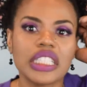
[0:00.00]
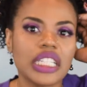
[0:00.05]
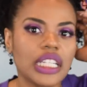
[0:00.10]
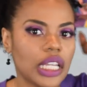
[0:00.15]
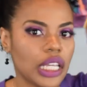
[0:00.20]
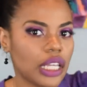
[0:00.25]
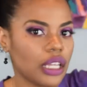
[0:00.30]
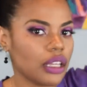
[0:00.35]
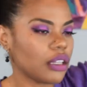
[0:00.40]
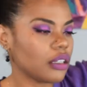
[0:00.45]
in
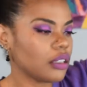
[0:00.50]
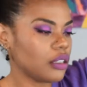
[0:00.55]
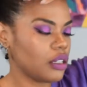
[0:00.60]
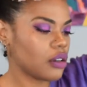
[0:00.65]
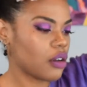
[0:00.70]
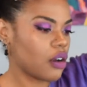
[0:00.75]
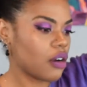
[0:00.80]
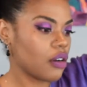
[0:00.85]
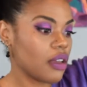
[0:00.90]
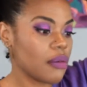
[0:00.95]
it, you
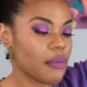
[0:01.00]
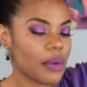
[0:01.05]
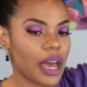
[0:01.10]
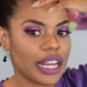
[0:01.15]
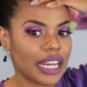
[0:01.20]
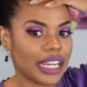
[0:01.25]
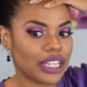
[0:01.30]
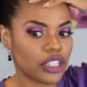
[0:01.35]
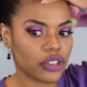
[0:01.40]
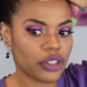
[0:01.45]
know, in my
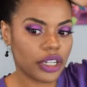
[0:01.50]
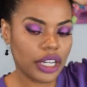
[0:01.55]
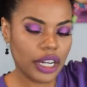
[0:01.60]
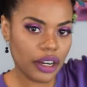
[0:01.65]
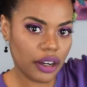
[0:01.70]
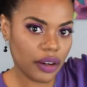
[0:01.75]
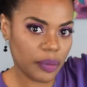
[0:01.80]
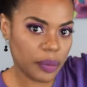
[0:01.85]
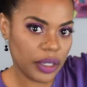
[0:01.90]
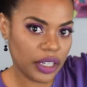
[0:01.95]
natural
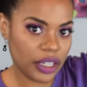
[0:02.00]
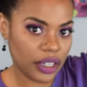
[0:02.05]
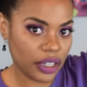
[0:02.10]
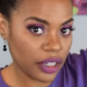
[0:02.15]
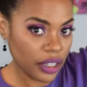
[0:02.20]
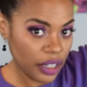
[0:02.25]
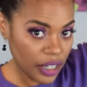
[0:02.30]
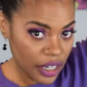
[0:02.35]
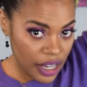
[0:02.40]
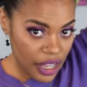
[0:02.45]
hair up
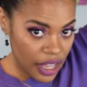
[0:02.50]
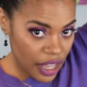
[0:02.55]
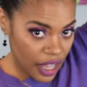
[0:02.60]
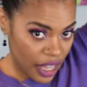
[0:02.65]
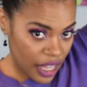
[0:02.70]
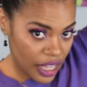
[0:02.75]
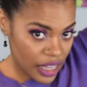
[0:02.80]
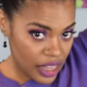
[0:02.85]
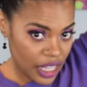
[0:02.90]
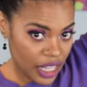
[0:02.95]
here.
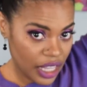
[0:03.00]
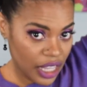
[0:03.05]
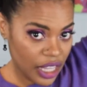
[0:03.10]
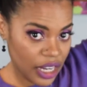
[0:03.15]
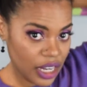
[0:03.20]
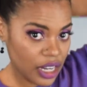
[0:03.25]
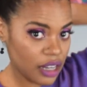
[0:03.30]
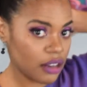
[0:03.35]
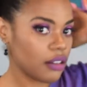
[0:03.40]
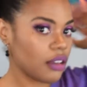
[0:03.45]
And
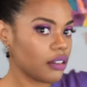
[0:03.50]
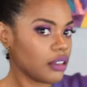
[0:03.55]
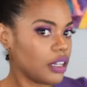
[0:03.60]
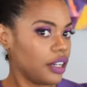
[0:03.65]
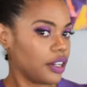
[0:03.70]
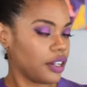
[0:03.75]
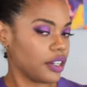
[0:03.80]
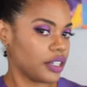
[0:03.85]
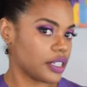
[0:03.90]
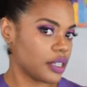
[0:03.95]
then
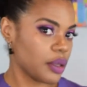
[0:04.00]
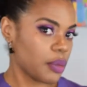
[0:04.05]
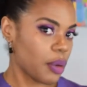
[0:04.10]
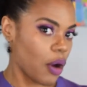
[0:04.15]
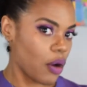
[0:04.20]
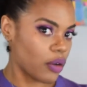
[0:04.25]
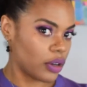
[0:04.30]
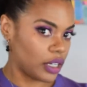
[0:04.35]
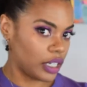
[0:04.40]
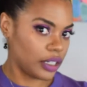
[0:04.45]
here's the
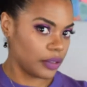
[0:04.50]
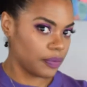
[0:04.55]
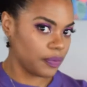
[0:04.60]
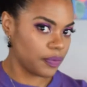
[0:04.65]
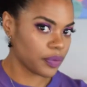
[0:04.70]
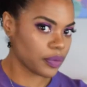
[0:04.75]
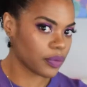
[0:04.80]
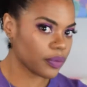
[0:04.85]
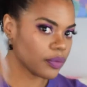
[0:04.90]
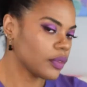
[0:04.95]
pony.
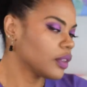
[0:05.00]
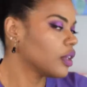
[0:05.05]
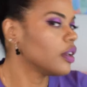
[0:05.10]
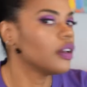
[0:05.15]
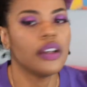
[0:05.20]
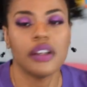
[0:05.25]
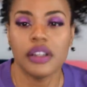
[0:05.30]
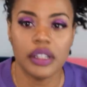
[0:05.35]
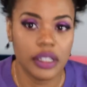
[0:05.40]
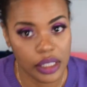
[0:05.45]

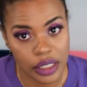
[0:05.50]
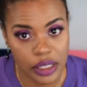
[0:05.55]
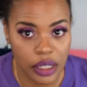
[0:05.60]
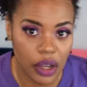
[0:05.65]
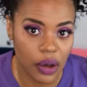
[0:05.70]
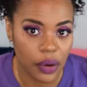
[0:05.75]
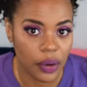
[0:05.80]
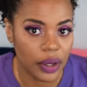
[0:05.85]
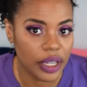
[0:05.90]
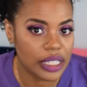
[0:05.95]

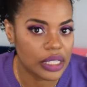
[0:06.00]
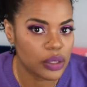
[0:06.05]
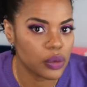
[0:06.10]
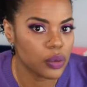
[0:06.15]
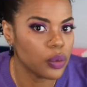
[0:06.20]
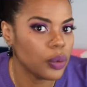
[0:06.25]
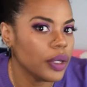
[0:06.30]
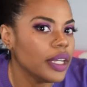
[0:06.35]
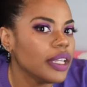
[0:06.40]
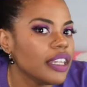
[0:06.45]
So it's
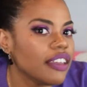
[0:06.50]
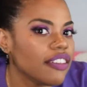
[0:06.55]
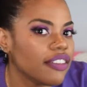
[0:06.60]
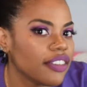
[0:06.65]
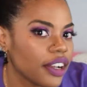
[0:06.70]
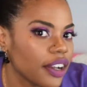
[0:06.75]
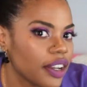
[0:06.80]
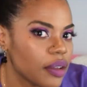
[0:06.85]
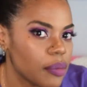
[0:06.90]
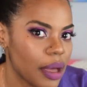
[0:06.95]
really
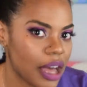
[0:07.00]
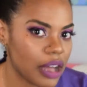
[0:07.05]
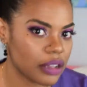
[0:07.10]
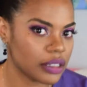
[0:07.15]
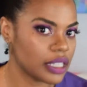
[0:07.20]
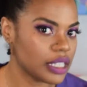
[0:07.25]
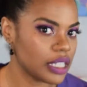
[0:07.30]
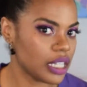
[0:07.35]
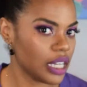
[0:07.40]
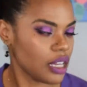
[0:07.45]
very
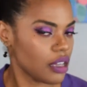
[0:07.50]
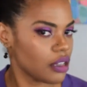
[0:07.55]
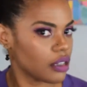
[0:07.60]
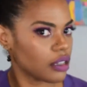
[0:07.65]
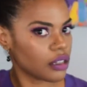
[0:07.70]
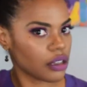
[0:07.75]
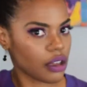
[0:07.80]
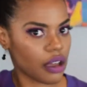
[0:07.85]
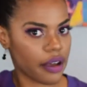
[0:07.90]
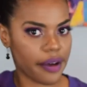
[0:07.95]
bouncy.
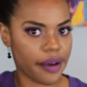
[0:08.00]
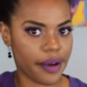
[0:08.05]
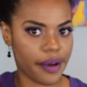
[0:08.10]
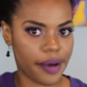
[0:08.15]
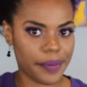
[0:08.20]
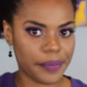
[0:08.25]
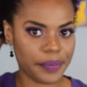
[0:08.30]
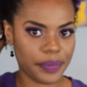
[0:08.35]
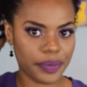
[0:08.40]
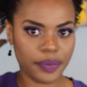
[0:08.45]

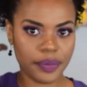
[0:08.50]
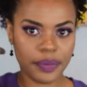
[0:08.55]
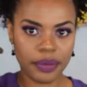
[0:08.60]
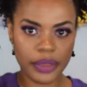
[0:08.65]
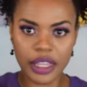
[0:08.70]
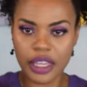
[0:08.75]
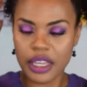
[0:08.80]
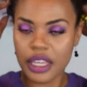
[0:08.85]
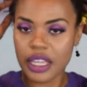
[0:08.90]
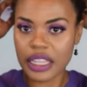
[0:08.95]

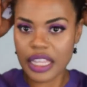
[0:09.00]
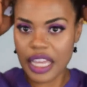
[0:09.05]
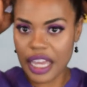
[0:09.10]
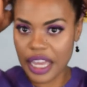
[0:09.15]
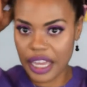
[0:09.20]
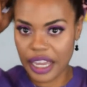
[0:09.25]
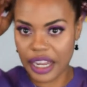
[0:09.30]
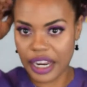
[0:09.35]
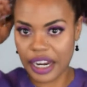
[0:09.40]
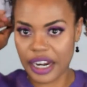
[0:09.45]
The
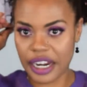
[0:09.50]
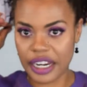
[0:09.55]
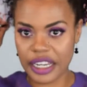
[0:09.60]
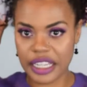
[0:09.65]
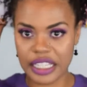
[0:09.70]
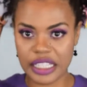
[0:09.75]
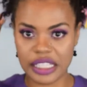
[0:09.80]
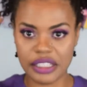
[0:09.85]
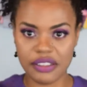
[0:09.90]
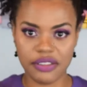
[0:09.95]
hair
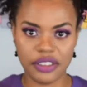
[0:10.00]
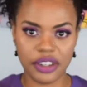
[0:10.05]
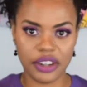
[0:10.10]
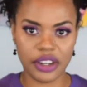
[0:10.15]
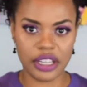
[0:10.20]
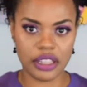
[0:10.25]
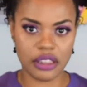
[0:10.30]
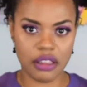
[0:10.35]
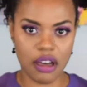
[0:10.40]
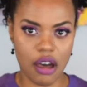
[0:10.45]
isn't
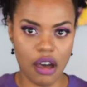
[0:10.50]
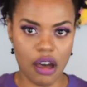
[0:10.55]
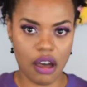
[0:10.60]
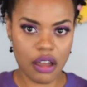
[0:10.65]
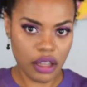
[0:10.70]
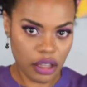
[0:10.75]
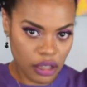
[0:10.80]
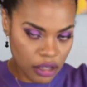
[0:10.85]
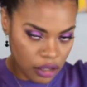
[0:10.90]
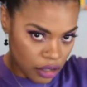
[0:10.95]
very long.